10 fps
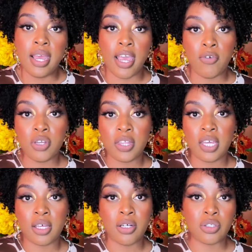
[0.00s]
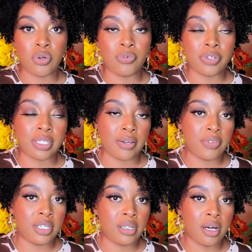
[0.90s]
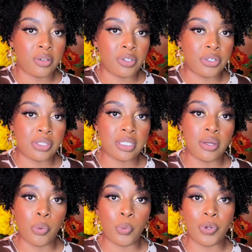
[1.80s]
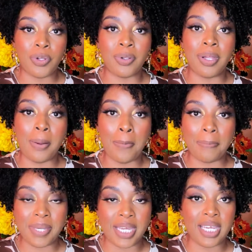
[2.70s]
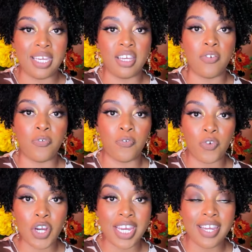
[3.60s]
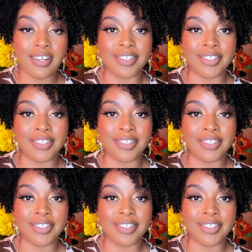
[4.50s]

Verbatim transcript: Everything else over $70 will be free,